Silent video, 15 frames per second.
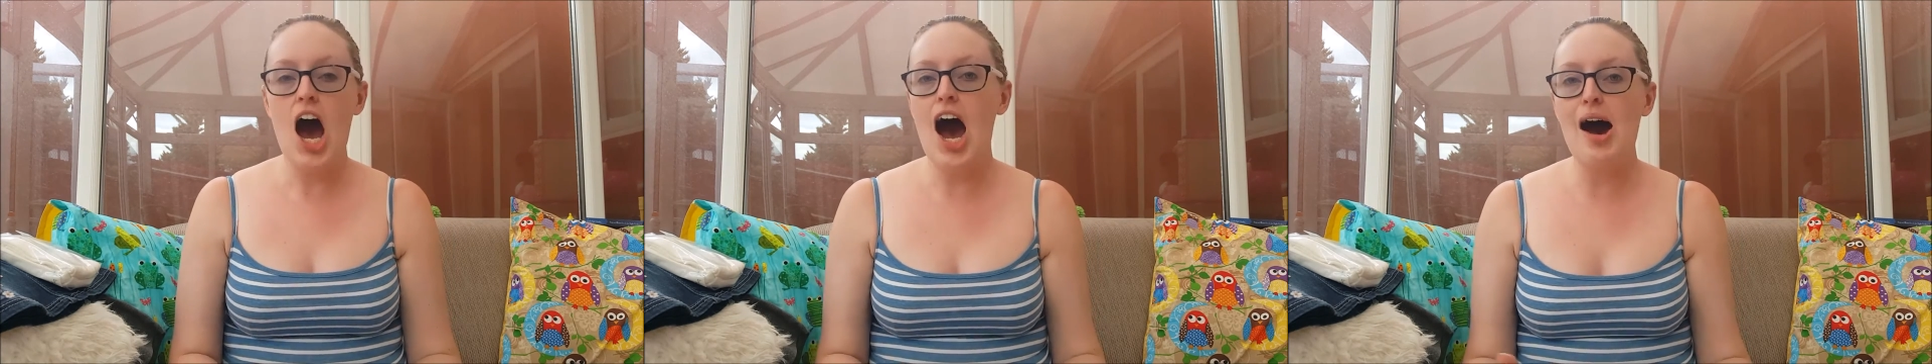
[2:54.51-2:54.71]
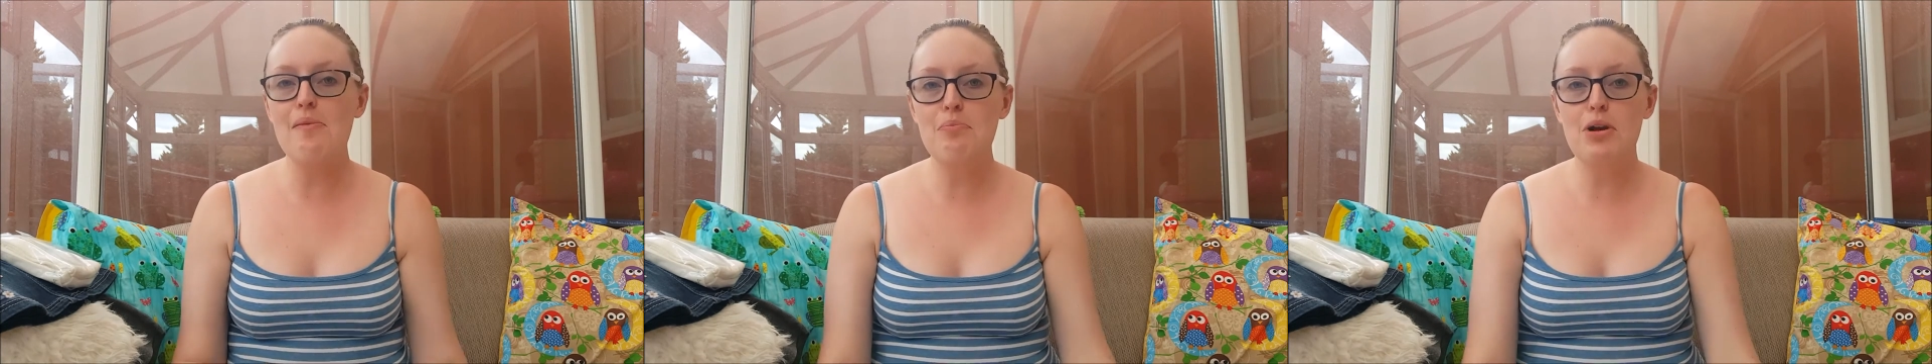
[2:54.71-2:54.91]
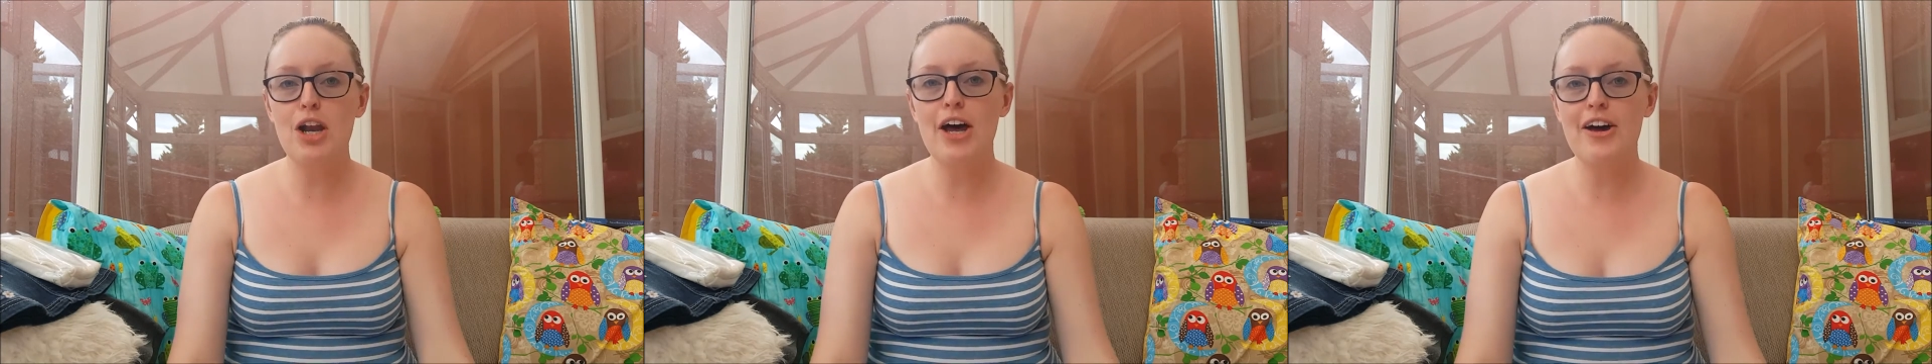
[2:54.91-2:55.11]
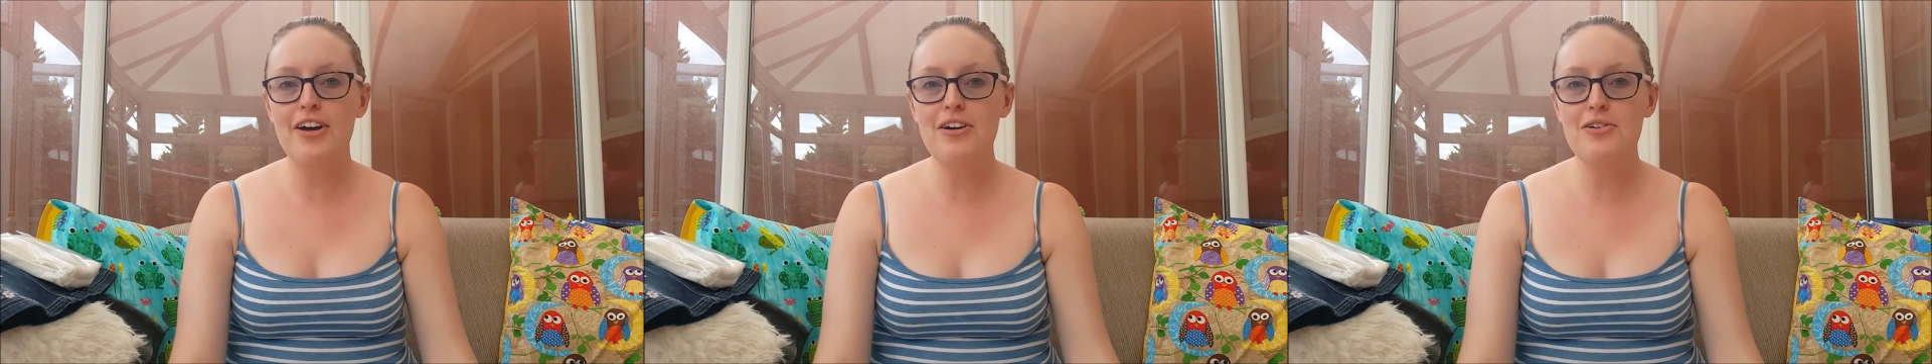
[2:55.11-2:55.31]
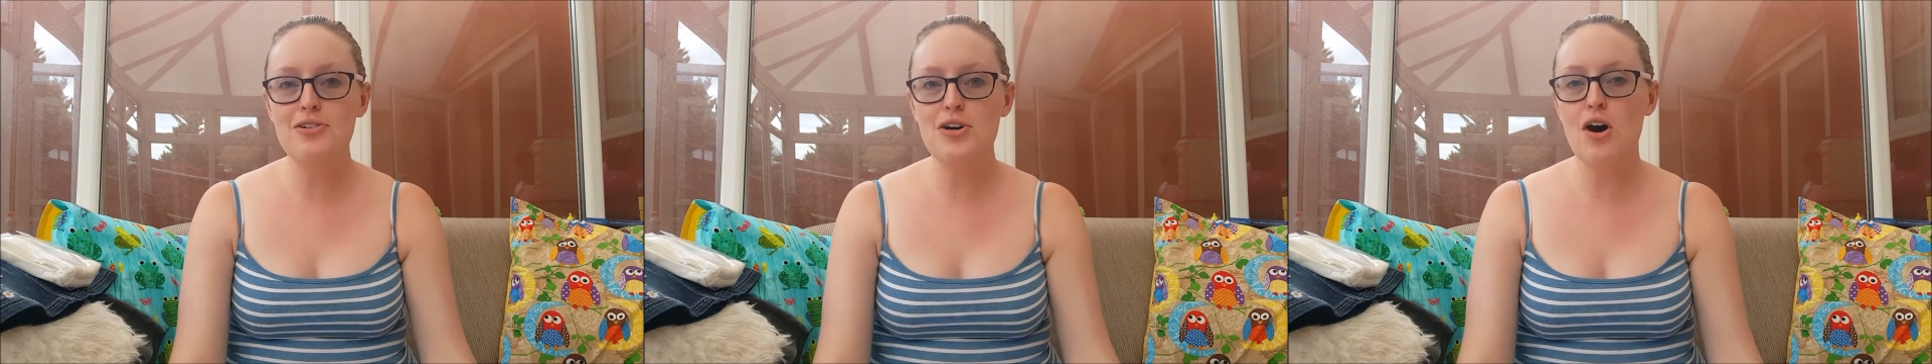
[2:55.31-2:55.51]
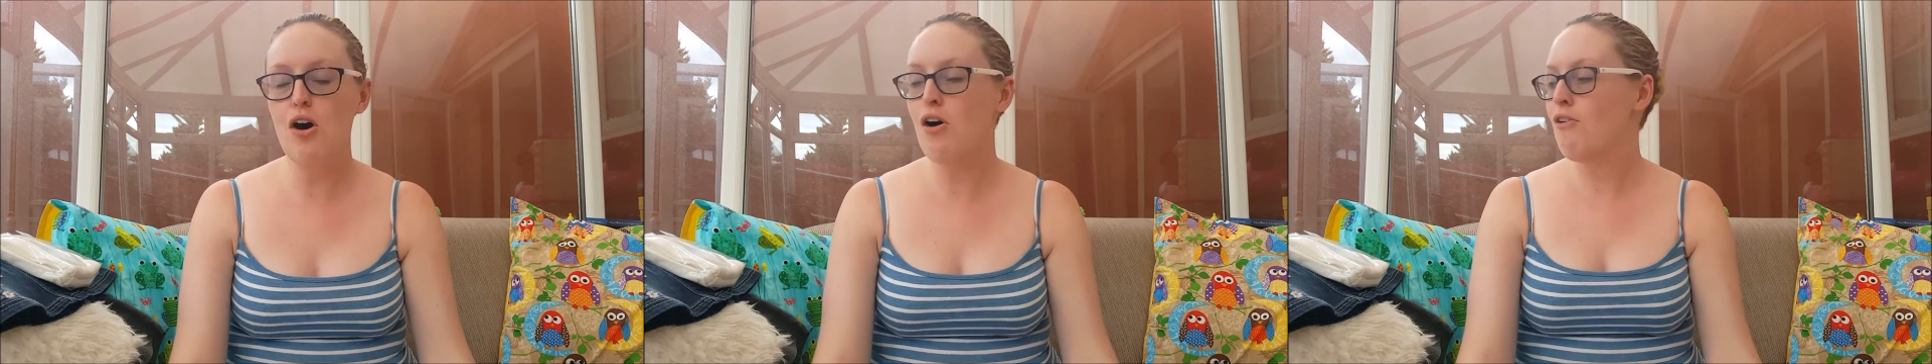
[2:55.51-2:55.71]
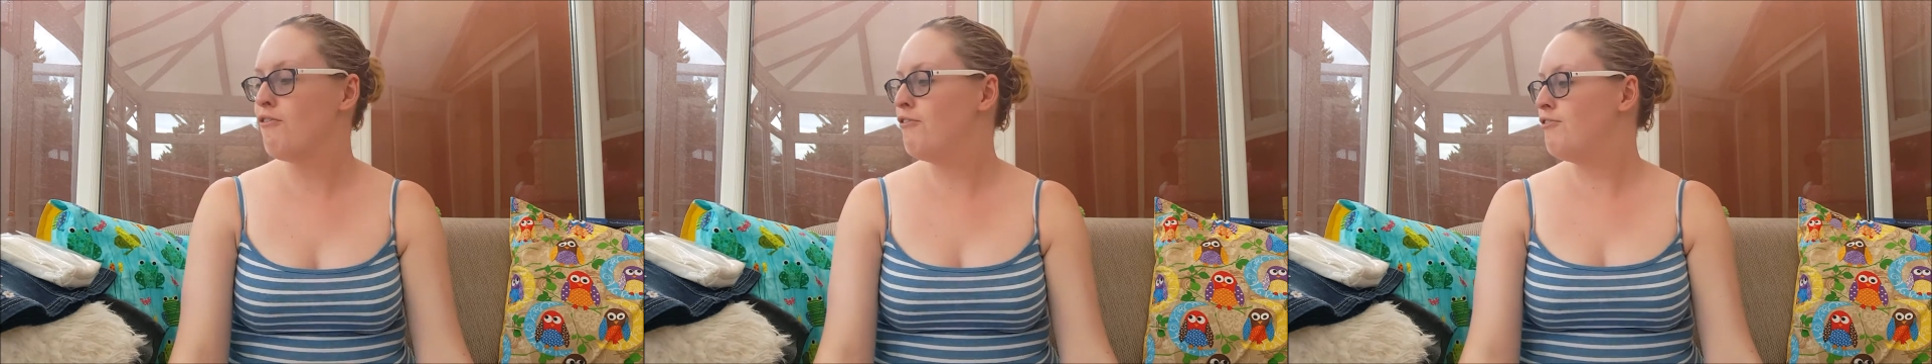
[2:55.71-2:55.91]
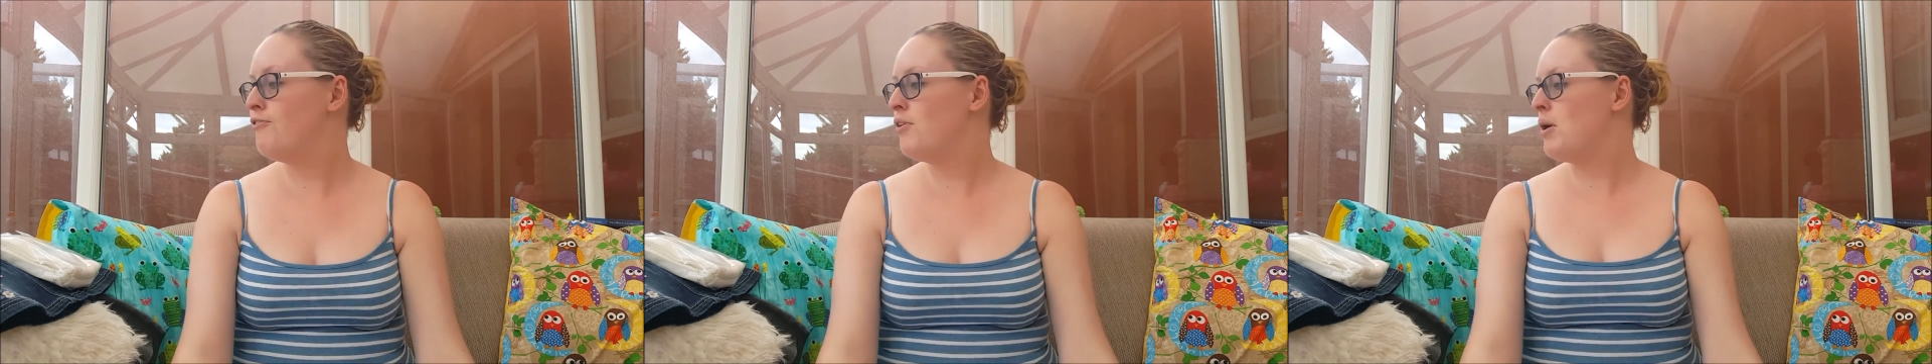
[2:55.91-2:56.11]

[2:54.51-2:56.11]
upload of